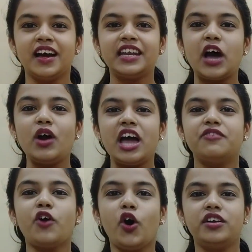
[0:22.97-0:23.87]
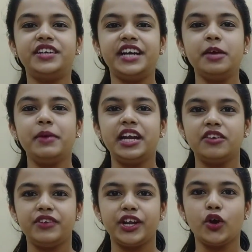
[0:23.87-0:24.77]
Now I've already made
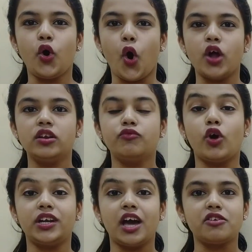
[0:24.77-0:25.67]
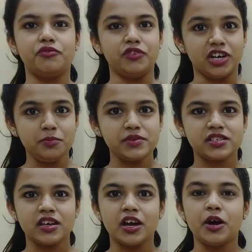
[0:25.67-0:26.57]
a video on what are
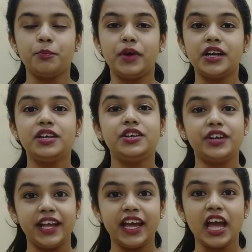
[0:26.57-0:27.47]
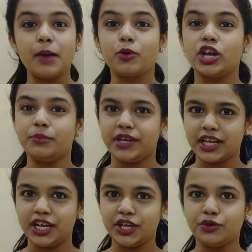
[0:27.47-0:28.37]
verbs, but today I'm going to be
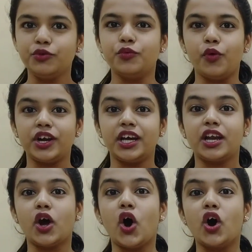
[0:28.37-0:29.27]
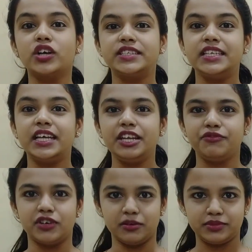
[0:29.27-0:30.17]
telling you what are
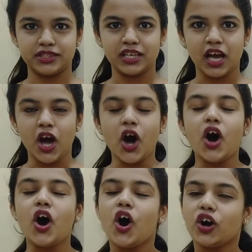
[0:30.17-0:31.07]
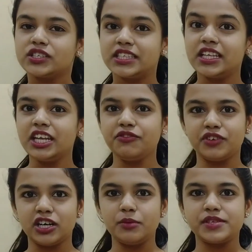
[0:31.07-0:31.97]
auxiliary verbs. Auxiliary
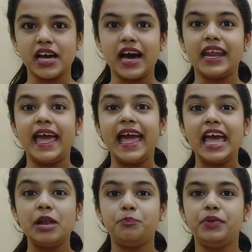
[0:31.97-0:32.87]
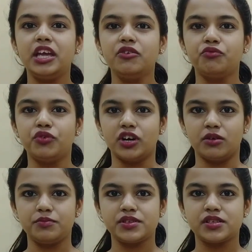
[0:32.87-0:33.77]
verbs are helping
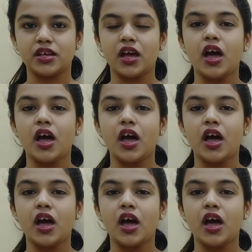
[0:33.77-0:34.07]
verbs.